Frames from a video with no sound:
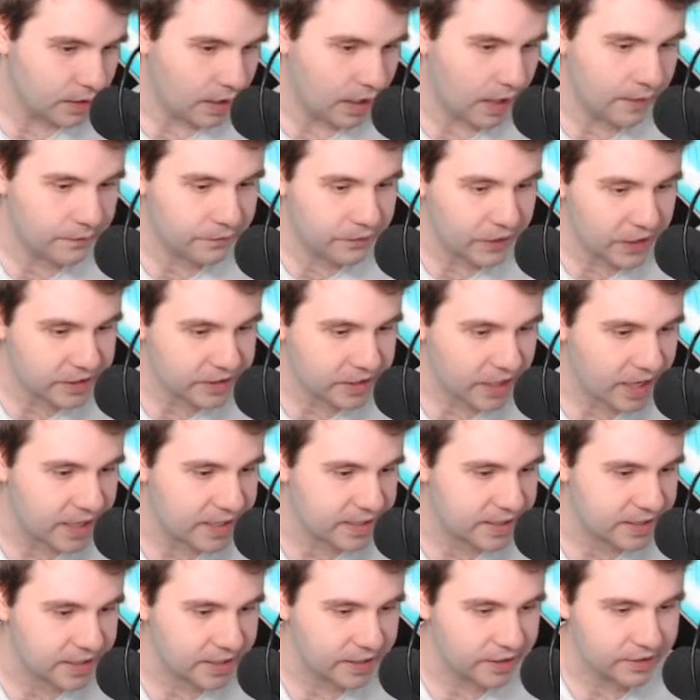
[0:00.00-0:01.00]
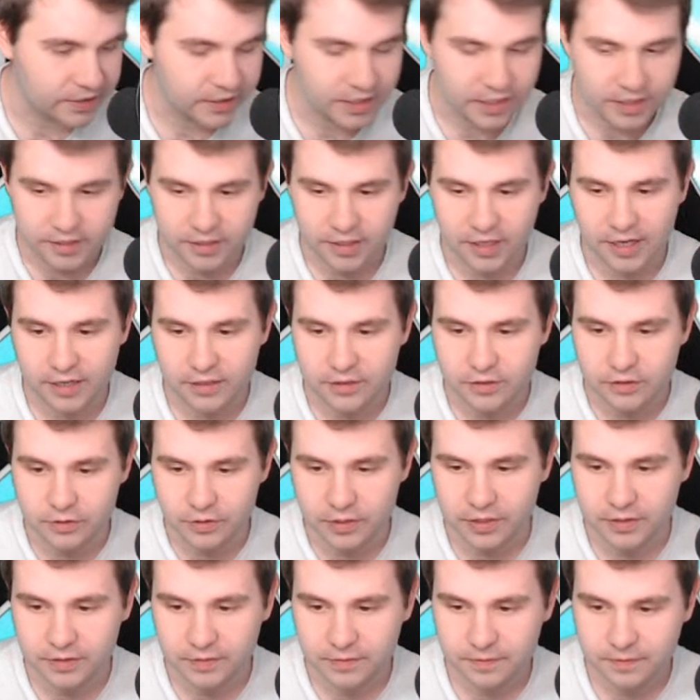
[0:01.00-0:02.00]
I'm fantastic, Tega. How you
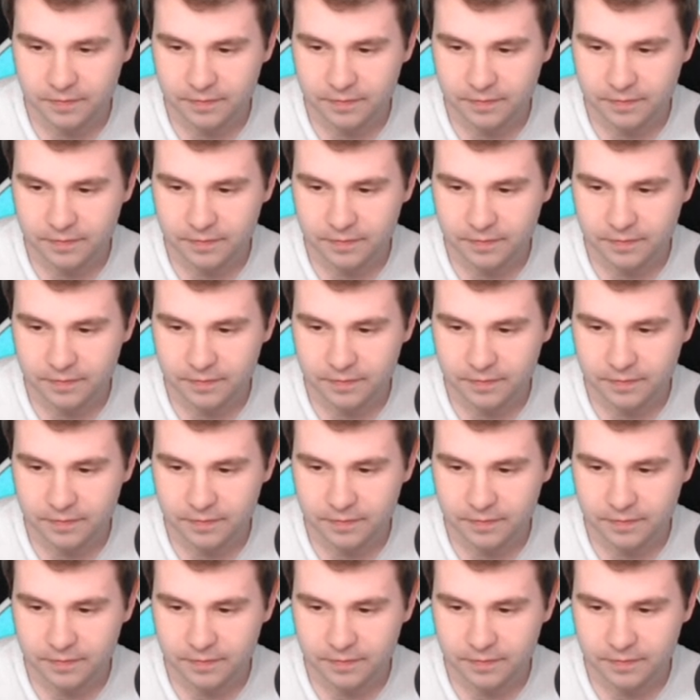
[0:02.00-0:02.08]
doing?